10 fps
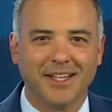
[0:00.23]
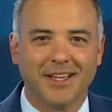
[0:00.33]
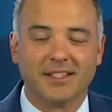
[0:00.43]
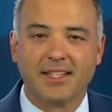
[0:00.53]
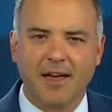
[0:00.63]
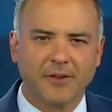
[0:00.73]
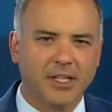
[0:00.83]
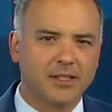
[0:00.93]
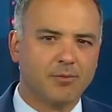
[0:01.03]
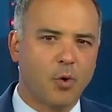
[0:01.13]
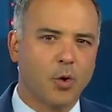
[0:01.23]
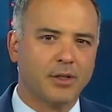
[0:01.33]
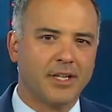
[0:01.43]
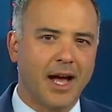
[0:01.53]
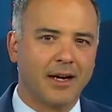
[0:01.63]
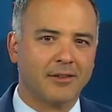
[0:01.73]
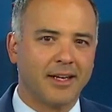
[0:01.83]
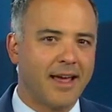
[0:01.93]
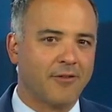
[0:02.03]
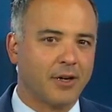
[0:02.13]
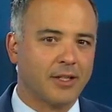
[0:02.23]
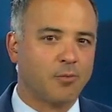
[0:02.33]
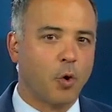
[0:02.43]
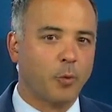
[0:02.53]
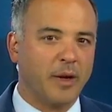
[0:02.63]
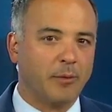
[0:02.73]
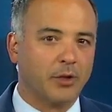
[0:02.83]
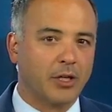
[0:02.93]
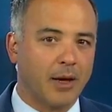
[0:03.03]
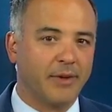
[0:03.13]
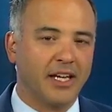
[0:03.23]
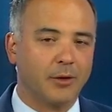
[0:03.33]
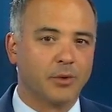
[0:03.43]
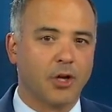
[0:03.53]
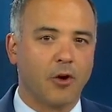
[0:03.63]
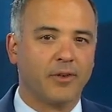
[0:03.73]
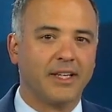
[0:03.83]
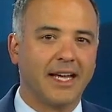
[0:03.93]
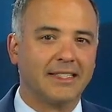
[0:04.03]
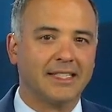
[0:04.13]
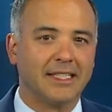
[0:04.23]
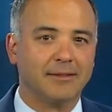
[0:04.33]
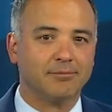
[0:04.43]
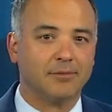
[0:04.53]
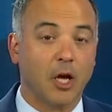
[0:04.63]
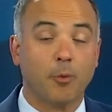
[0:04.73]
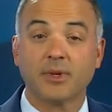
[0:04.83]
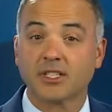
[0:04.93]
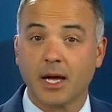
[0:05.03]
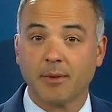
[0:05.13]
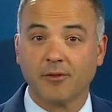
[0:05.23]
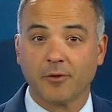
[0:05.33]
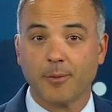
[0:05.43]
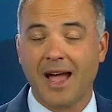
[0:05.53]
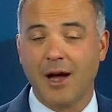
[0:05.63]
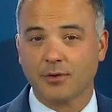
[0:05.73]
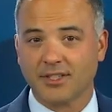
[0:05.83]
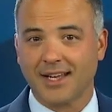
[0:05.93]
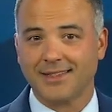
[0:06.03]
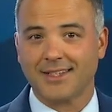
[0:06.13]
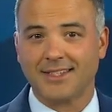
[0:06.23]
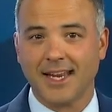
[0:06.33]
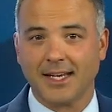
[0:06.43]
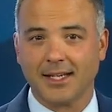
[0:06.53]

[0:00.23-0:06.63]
Staffing is more dire than ever as more people are coming in with COVID-19. Help is coming from outside the state.